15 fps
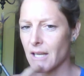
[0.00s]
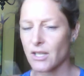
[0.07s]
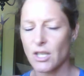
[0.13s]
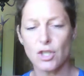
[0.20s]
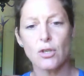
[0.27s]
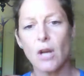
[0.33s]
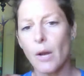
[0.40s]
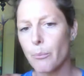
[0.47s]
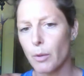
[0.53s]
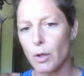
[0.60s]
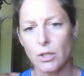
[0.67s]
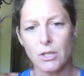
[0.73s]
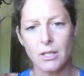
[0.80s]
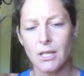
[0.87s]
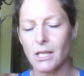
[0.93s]
Yeah, did you not
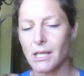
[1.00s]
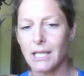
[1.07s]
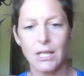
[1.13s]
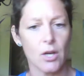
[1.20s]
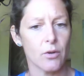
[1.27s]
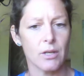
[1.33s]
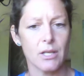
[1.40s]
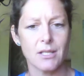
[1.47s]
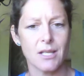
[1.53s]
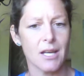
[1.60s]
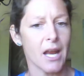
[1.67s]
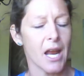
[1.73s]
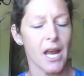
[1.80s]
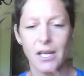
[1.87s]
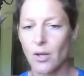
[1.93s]
personally notice in
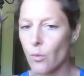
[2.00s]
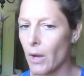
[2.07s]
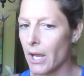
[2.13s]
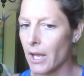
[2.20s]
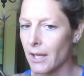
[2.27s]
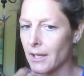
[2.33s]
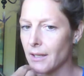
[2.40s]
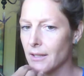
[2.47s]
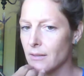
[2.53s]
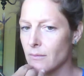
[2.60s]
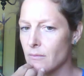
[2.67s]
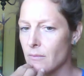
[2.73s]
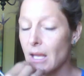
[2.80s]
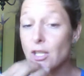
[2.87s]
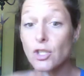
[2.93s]
any way?
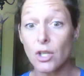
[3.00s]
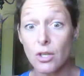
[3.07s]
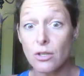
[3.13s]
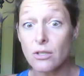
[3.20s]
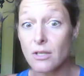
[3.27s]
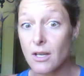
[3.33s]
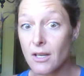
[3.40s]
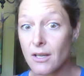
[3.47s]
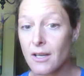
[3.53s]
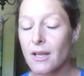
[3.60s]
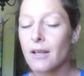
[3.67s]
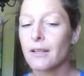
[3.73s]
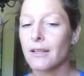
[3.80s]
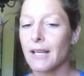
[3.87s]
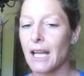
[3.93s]
Make sure you I didn't
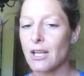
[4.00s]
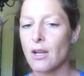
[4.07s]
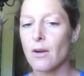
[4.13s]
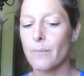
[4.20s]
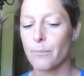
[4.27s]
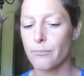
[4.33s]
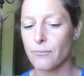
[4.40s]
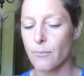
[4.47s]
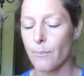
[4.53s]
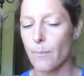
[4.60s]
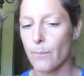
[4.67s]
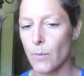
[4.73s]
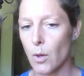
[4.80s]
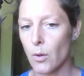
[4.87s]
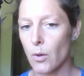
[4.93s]
think
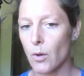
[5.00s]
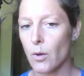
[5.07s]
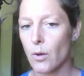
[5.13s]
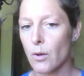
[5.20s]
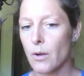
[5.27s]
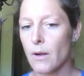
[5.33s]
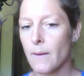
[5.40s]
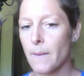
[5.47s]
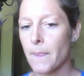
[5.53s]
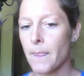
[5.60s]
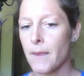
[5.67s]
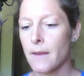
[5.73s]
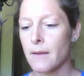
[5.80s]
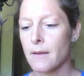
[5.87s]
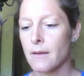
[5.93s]
I really
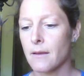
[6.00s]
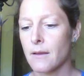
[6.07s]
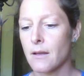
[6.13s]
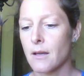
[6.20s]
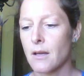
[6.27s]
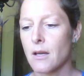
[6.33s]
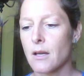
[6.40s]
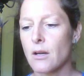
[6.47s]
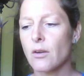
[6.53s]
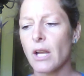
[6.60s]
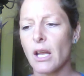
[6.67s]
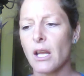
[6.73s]
cared.